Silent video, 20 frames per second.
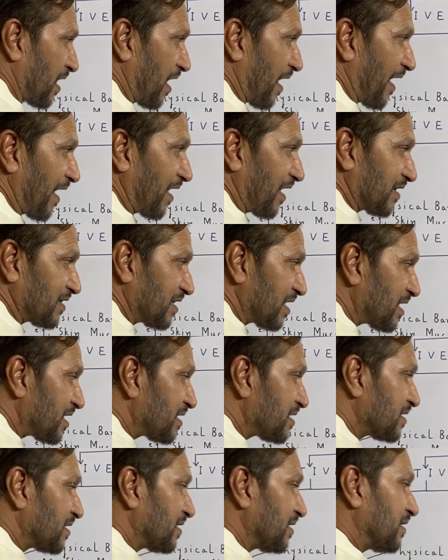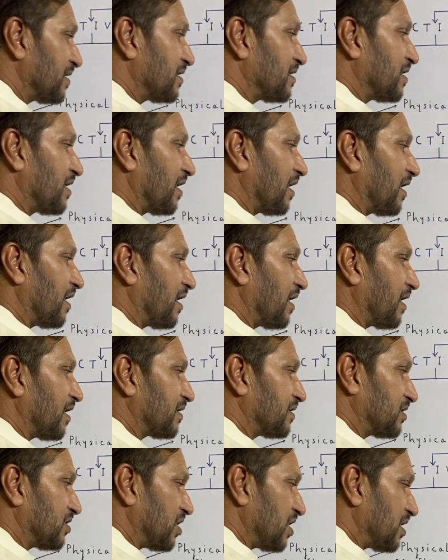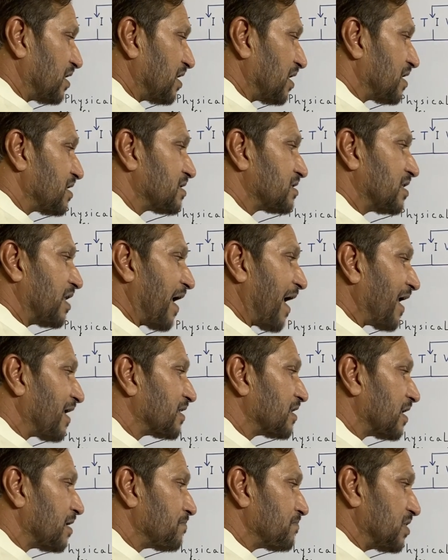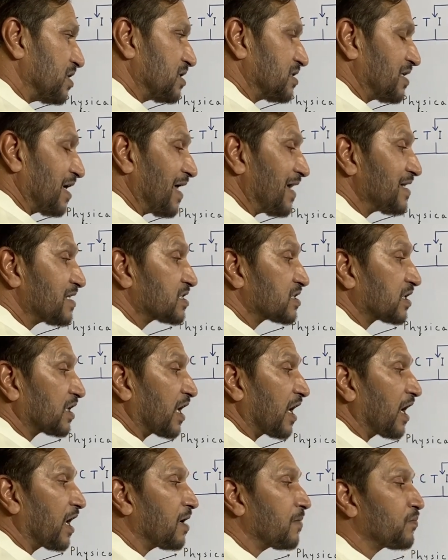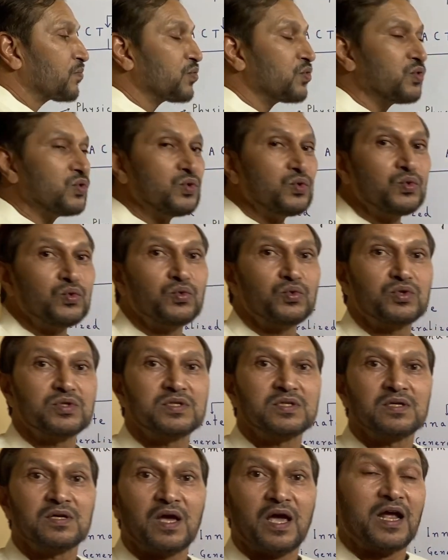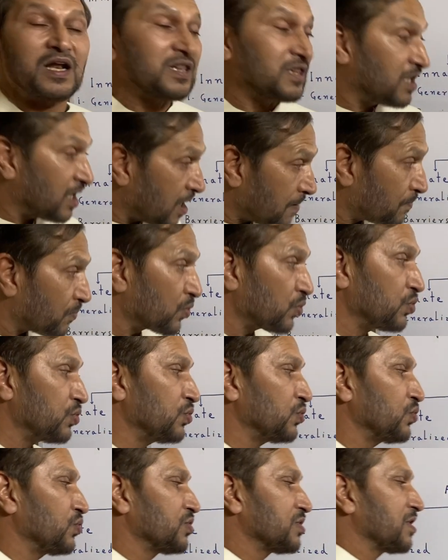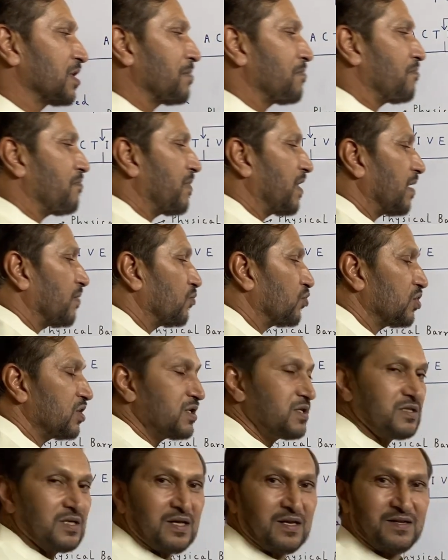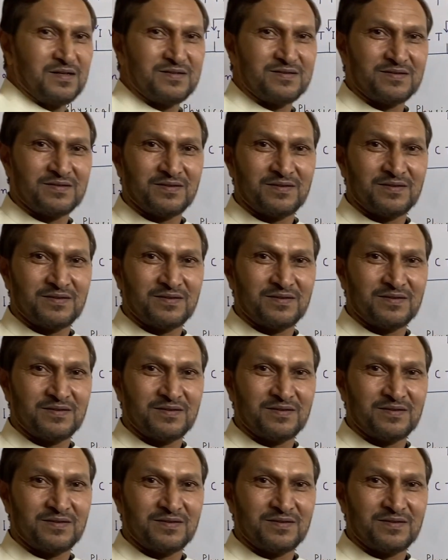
Another thing is that the B cells can produce, and they produce, memory cells.